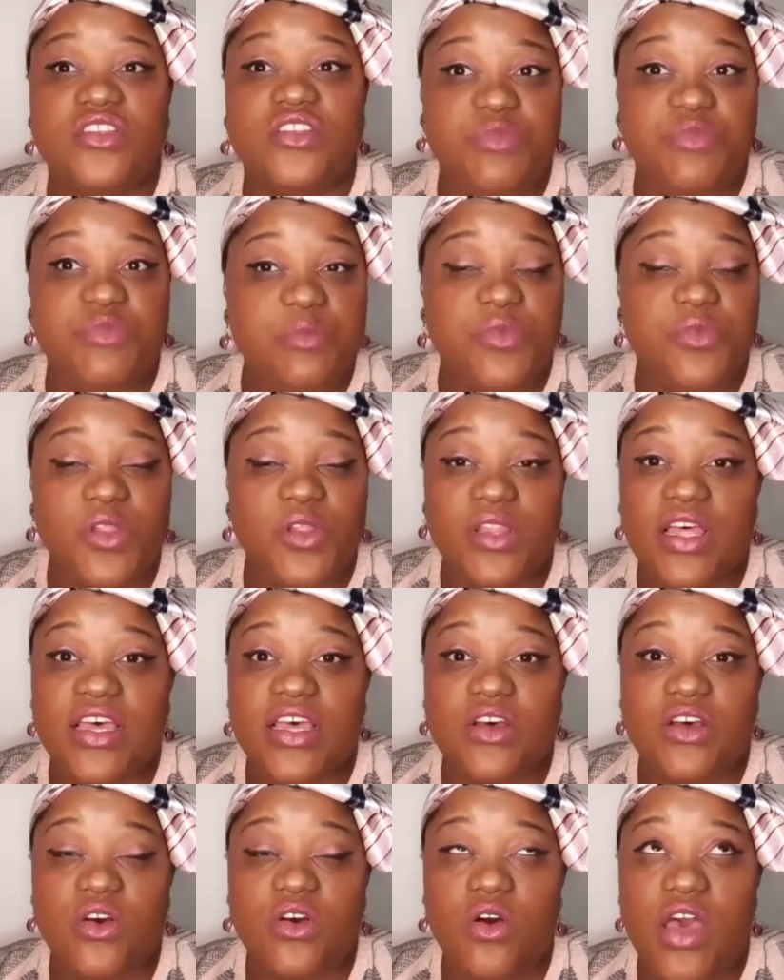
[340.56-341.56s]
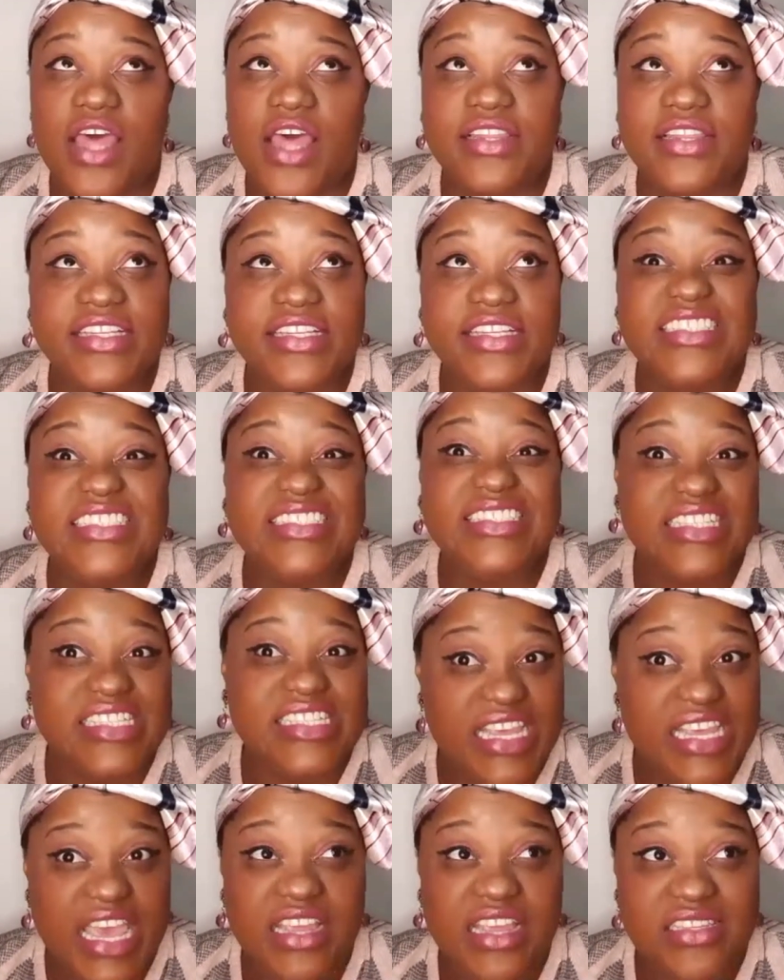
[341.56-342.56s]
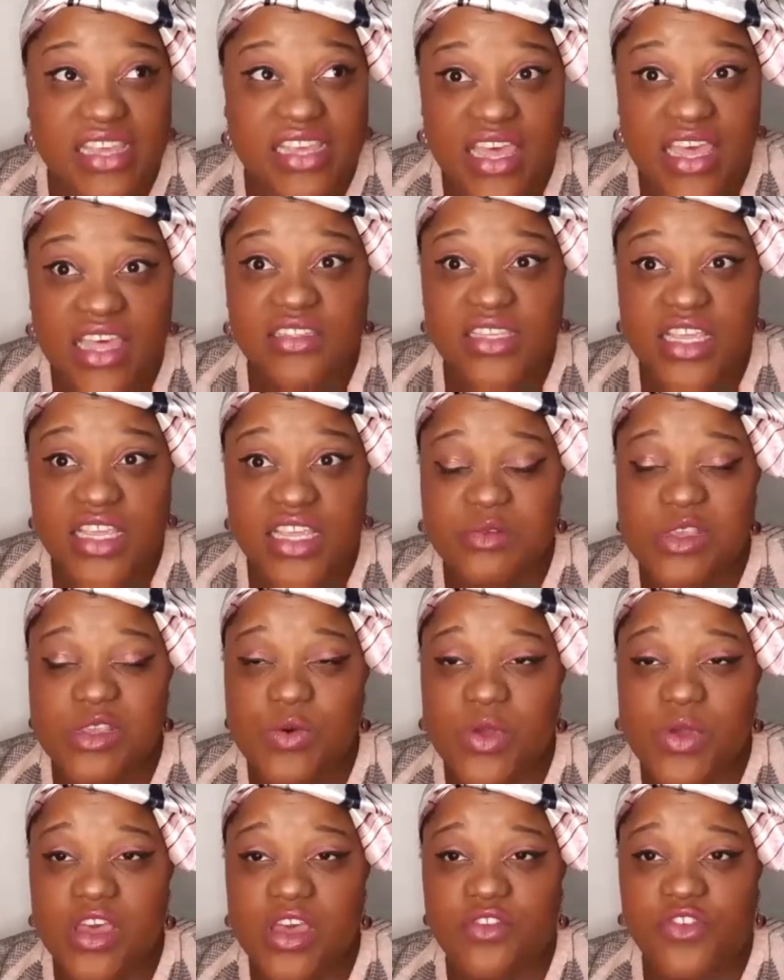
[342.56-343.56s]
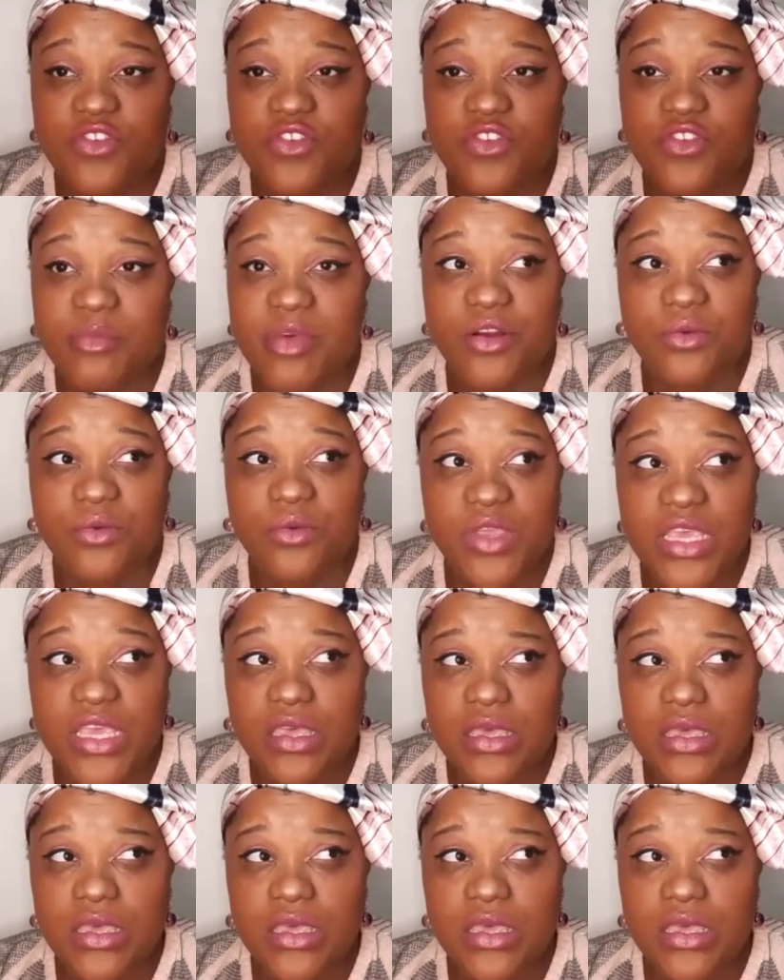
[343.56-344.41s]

people at least a day deaths that's been going on for about a week.